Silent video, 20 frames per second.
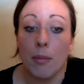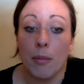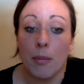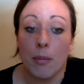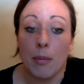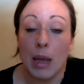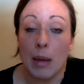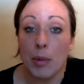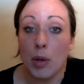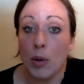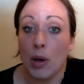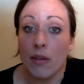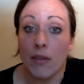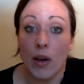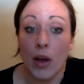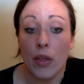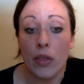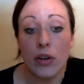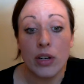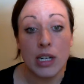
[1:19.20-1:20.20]
Maybe you have
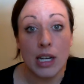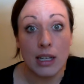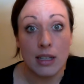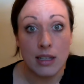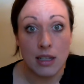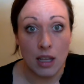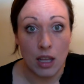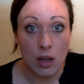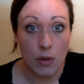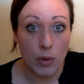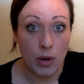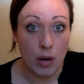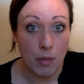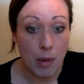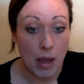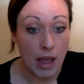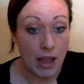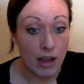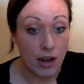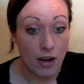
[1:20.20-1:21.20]
other debts that you want to
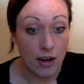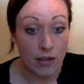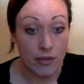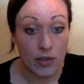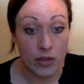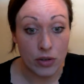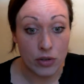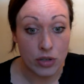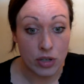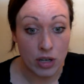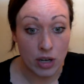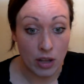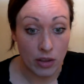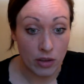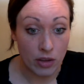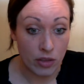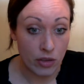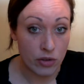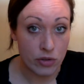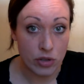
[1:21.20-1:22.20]
pay off, and there's
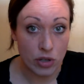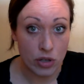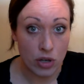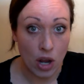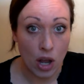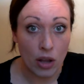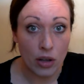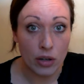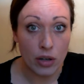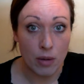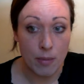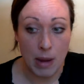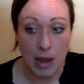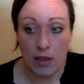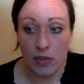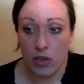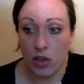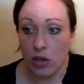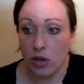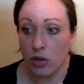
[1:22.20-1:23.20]
a dollar
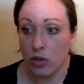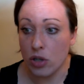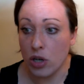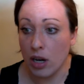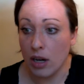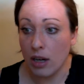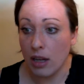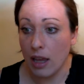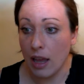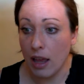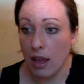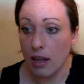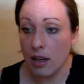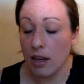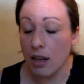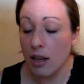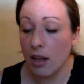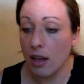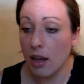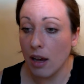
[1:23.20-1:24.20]
amount that you're trying to get,
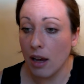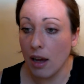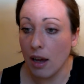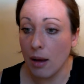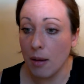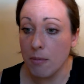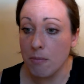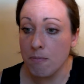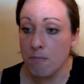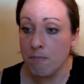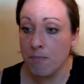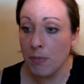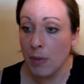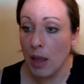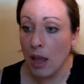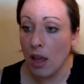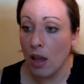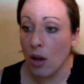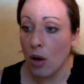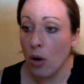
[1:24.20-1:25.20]

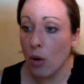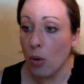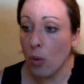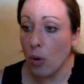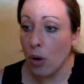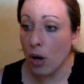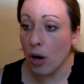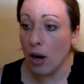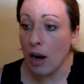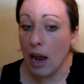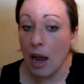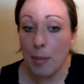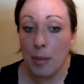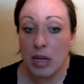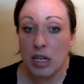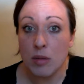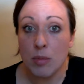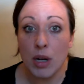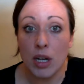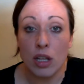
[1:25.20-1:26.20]
or how
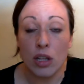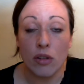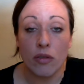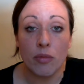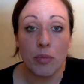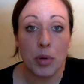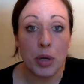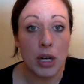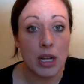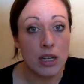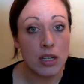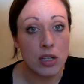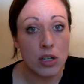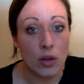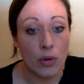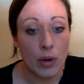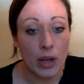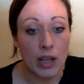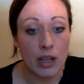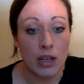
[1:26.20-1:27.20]
much money you've put
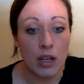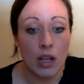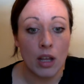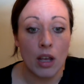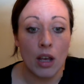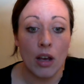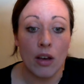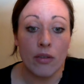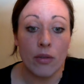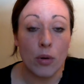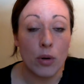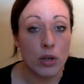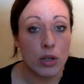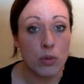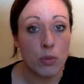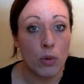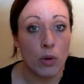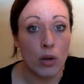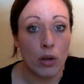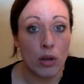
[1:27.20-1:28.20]
into it. Of
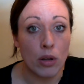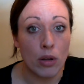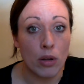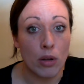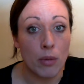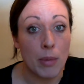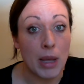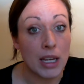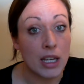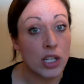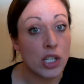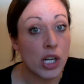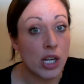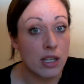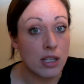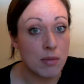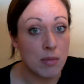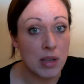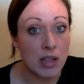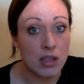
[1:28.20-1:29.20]
course, we'll make
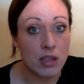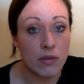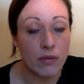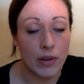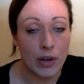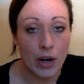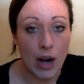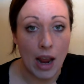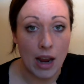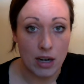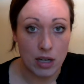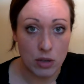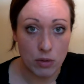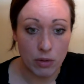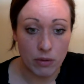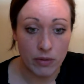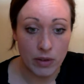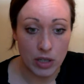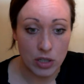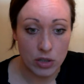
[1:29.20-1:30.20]
adjustments for actual
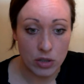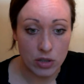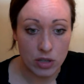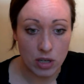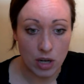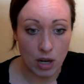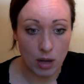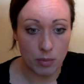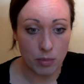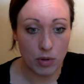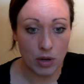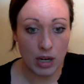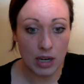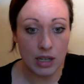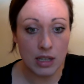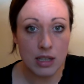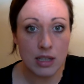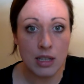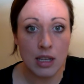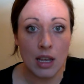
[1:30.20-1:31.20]
features and
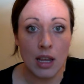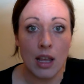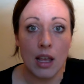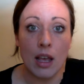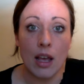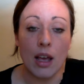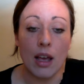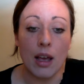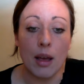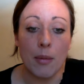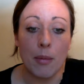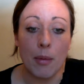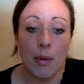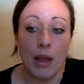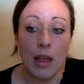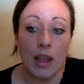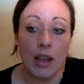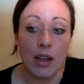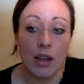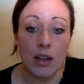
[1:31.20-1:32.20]
upgrades,
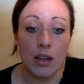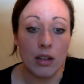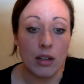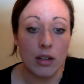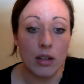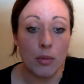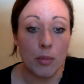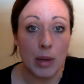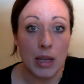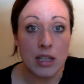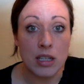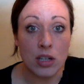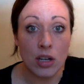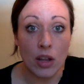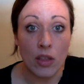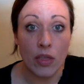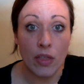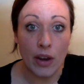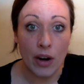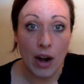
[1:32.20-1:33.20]
and based
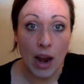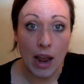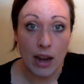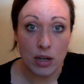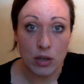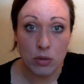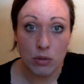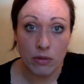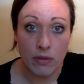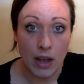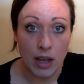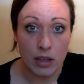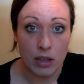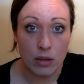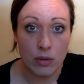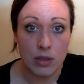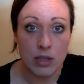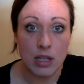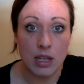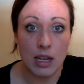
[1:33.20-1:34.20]
on their actual value
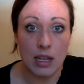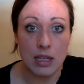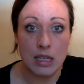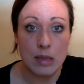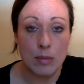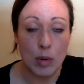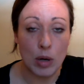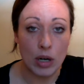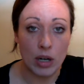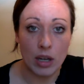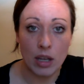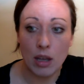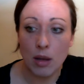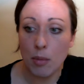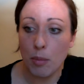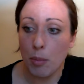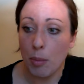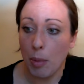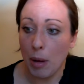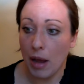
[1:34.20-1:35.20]
in today's
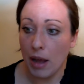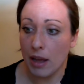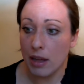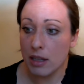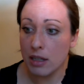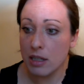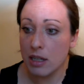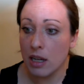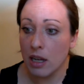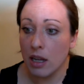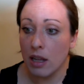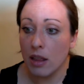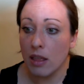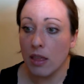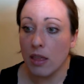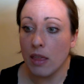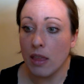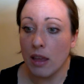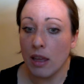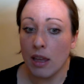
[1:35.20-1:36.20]
market, but
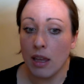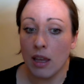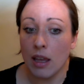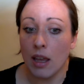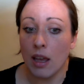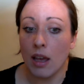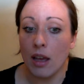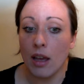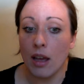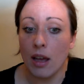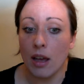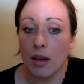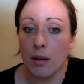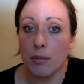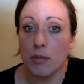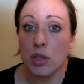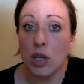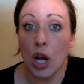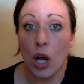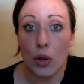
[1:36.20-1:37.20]
the
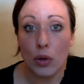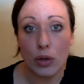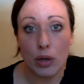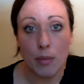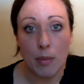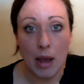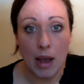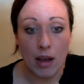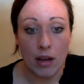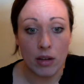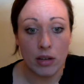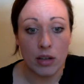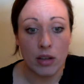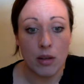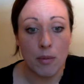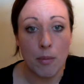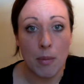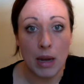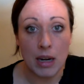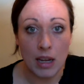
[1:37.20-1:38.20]
dollar amount, the
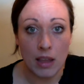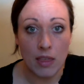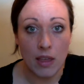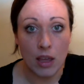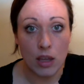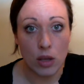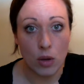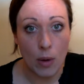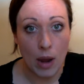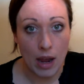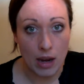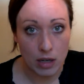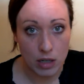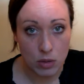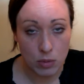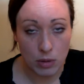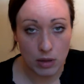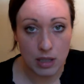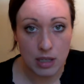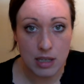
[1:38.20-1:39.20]
money that you
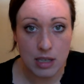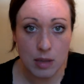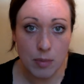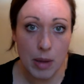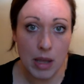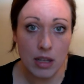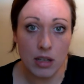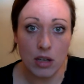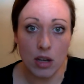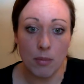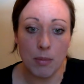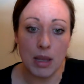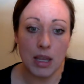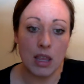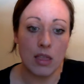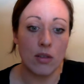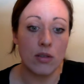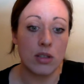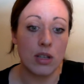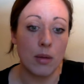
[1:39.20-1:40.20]
actually spent on making
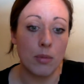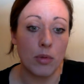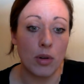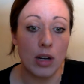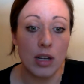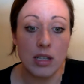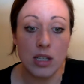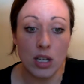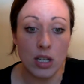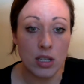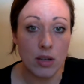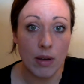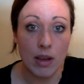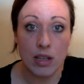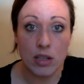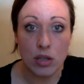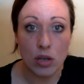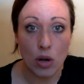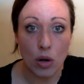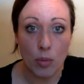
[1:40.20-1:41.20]
those upgrades, also
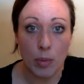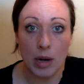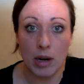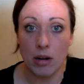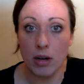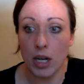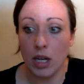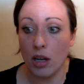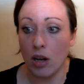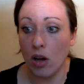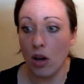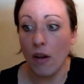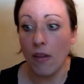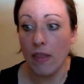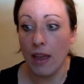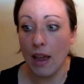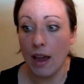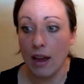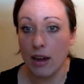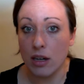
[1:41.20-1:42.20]
has no bearing on
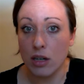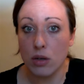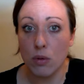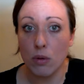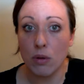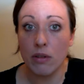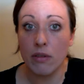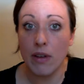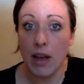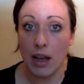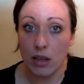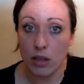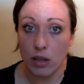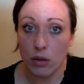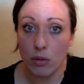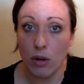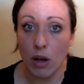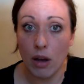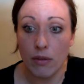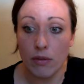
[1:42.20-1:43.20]
the actual
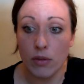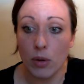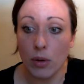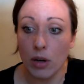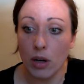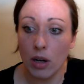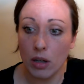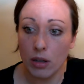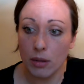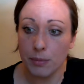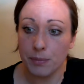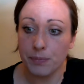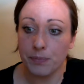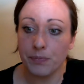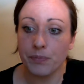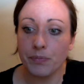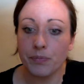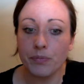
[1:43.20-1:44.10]
value of your home.